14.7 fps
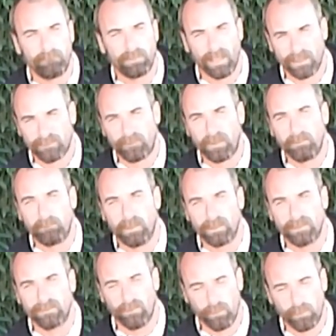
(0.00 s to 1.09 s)
Classified
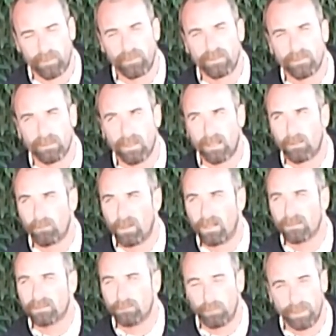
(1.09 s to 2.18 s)
buckets, although there is a lot of
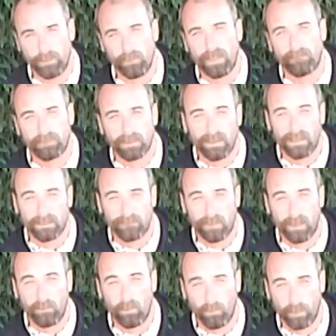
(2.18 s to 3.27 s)
rocks, so we do have to
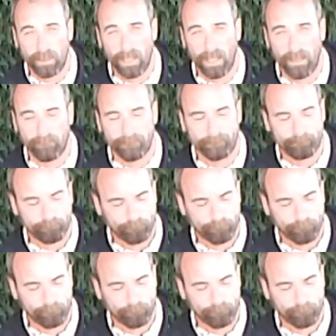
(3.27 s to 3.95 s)
classify what we have.